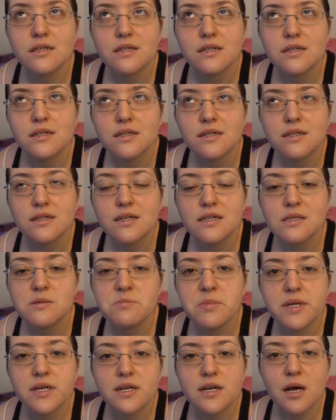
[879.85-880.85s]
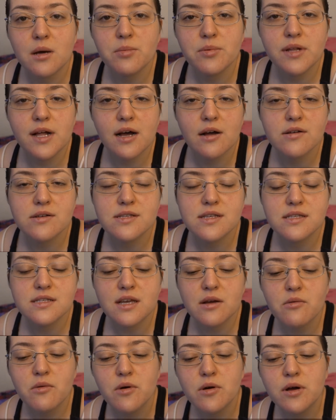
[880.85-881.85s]
it's been a couple hours since
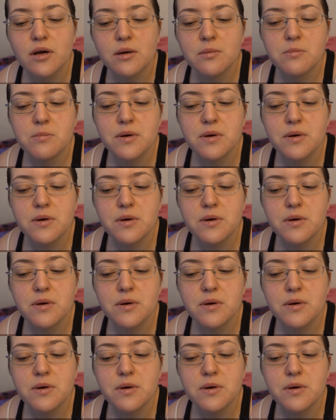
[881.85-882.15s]
I woke up,